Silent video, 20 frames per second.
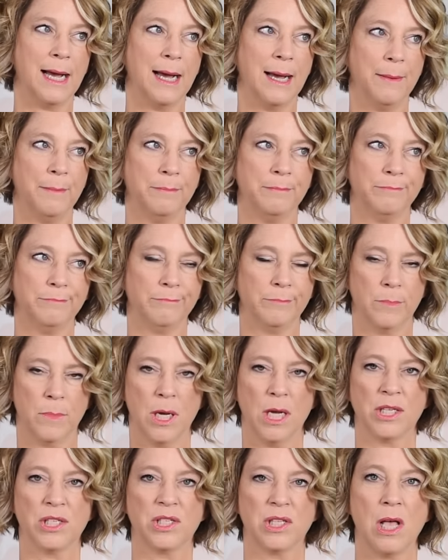I'm
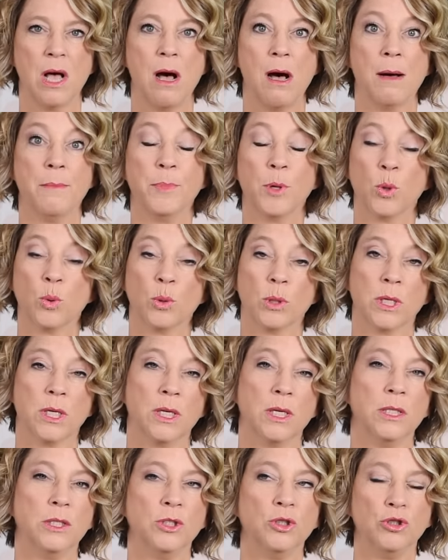a slob
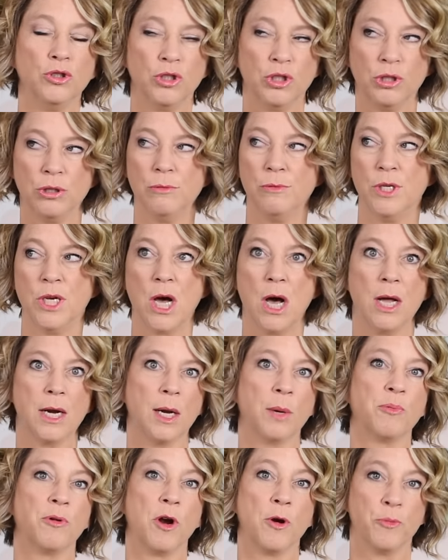or
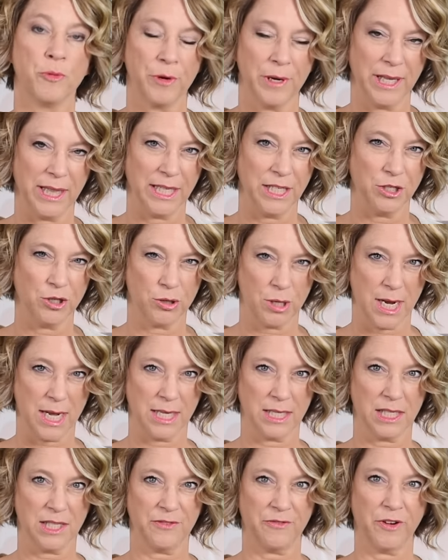not appropriately
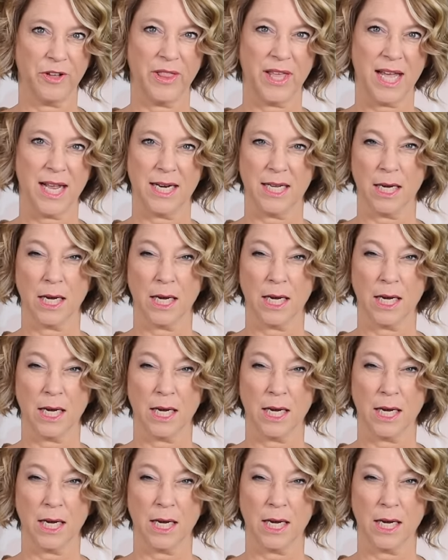dressed for that